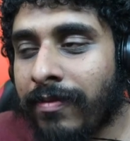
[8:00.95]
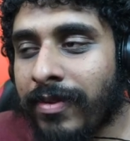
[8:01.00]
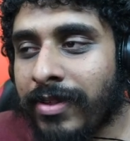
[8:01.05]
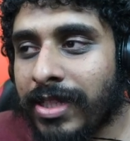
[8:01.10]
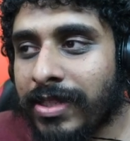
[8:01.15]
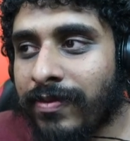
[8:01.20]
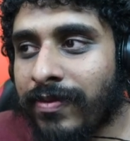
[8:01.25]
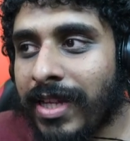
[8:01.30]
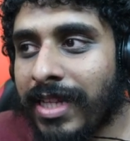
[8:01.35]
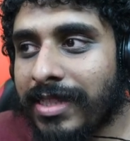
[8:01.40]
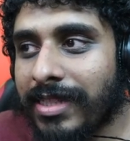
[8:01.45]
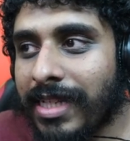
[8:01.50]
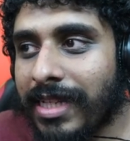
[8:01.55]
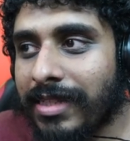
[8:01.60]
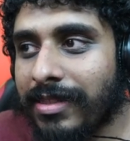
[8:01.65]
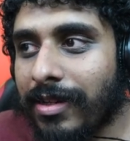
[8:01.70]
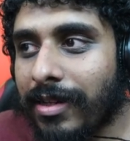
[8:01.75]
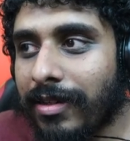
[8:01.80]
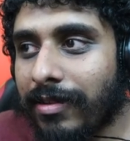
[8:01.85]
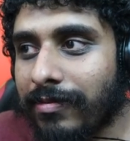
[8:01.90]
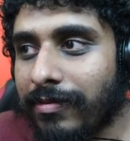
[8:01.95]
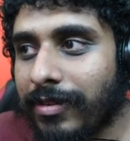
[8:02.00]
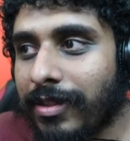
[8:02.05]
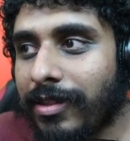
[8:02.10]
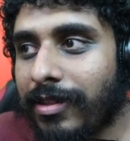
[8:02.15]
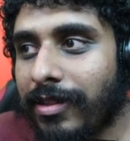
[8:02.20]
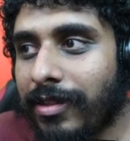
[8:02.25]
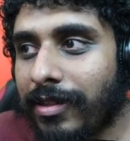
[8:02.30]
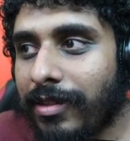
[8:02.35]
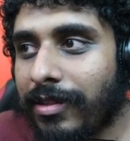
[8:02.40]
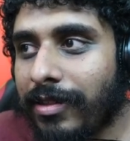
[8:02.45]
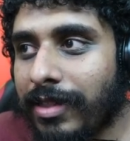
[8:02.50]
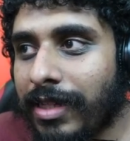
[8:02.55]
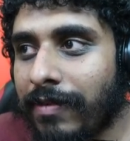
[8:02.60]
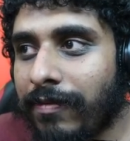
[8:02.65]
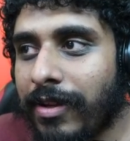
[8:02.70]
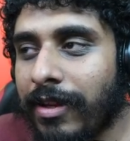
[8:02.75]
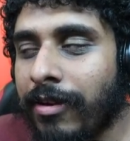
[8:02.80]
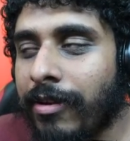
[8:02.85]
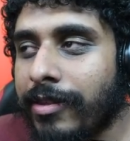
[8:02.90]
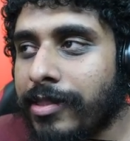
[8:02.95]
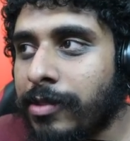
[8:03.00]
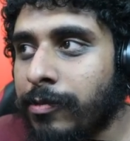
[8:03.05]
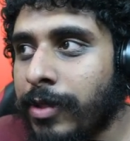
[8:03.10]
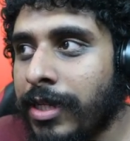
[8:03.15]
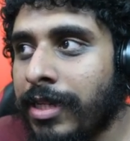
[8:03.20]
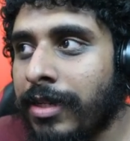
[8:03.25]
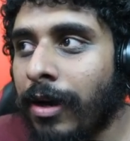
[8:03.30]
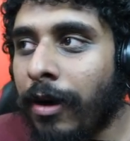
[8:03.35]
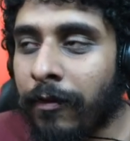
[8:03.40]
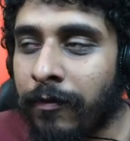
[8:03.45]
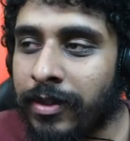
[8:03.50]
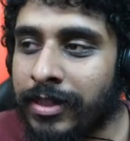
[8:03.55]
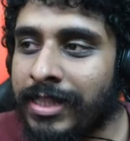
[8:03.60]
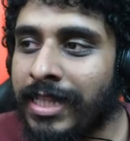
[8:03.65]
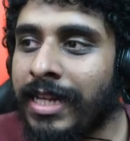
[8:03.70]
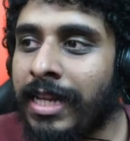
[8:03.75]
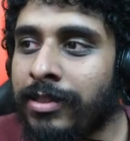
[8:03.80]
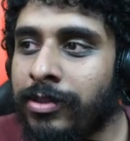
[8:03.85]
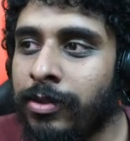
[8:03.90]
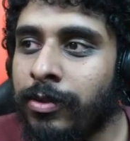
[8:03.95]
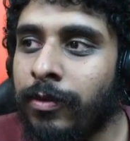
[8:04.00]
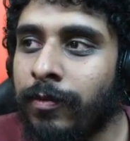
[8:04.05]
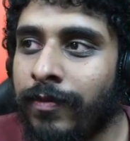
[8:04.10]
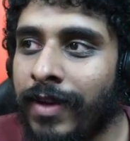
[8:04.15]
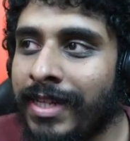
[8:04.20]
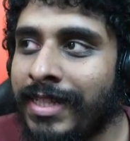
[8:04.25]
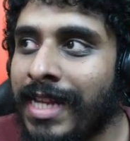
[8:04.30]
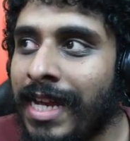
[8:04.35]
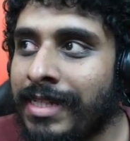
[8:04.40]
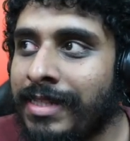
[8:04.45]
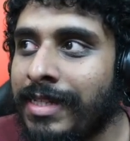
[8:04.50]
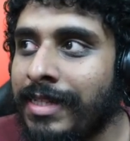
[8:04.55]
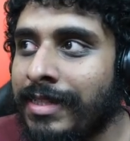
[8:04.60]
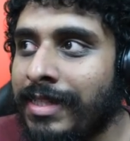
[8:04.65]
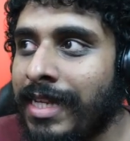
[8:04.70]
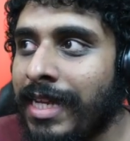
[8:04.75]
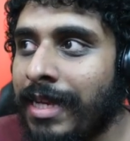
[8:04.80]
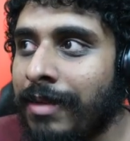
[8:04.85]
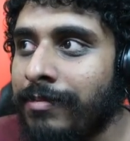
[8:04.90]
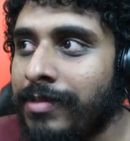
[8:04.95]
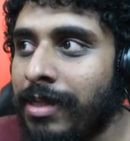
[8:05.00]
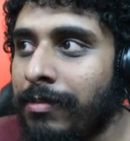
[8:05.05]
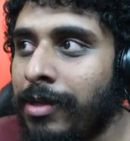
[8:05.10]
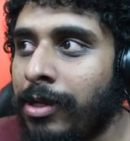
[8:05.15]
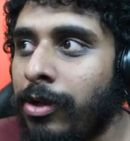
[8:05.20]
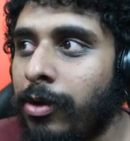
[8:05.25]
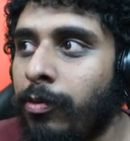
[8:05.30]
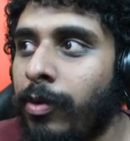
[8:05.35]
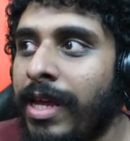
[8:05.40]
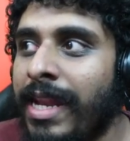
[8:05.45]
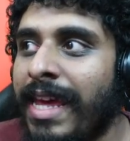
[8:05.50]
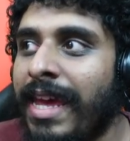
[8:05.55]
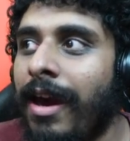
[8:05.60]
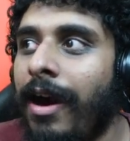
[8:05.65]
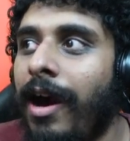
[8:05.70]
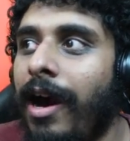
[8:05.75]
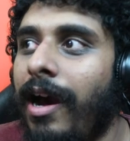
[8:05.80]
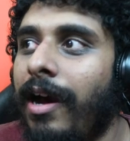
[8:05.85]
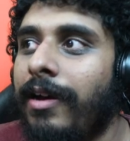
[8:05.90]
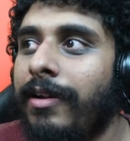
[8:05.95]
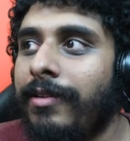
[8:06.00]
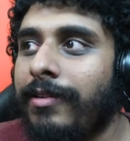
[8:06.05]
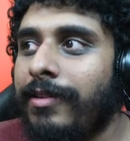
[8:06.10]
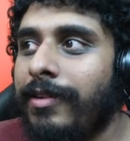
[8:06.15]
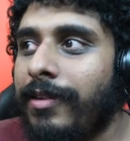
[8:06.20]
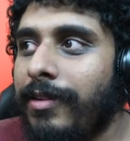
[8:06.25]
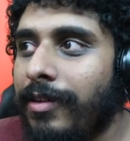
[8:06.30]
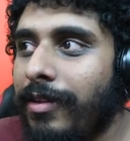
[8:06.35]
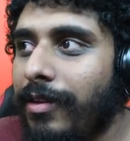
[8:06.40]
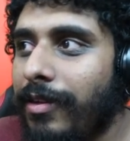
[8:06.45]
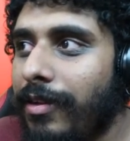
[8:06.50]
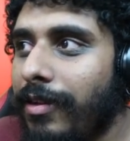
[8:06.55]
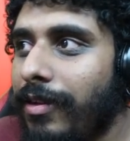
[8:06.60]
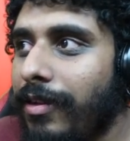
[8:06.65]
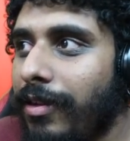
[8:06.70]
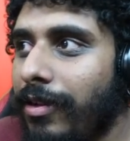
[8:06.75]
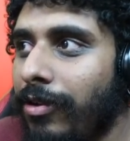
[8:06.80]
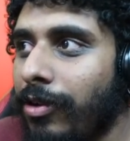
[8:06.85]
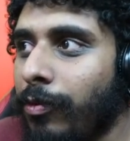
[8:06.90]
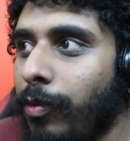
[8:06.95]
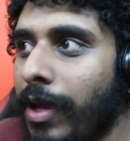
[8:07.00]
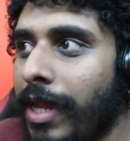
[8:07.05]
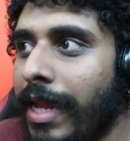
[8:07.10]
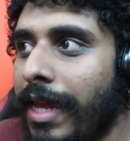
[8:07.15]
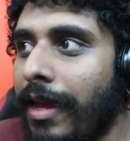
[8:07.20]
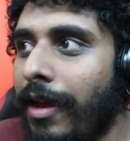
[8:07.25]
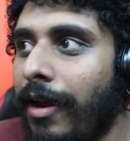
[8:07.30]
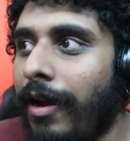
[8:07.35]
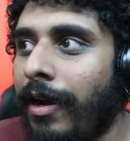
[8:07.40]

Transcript: everyone just thinks these are definitely going to win. Obviously, they're two fantastic teams. I mean, look where they are. Look where